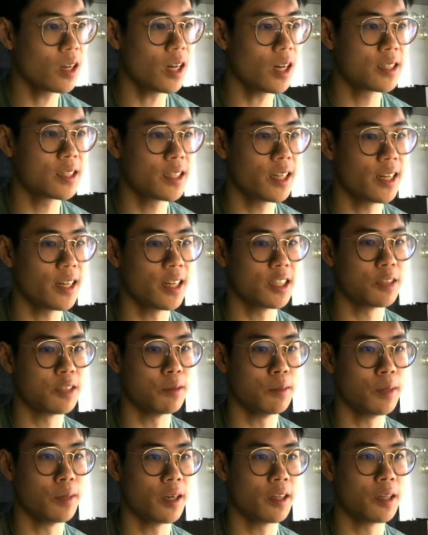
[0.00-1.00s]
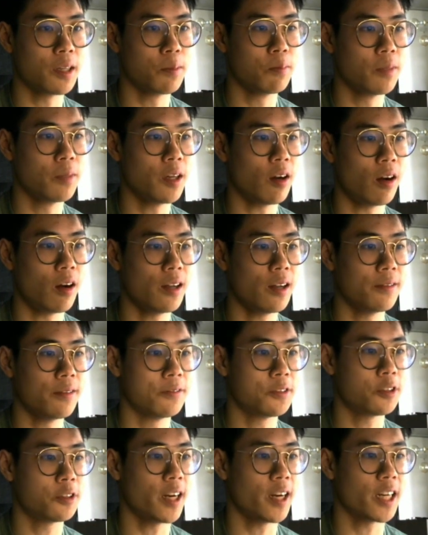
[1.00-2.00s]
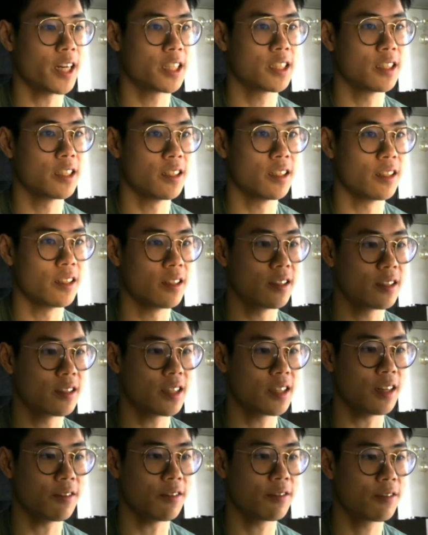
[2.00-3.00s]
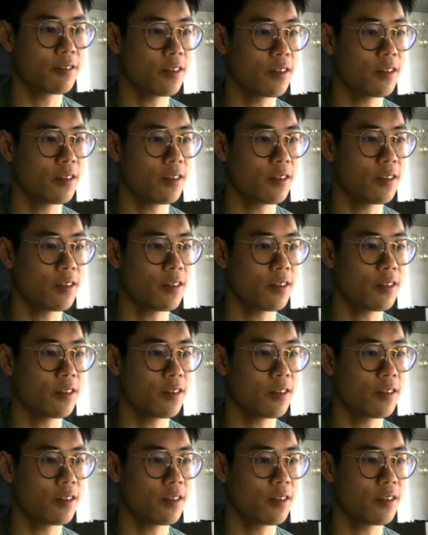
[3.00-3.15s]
Yeah, T8 has to be better. They all have traction and stuff.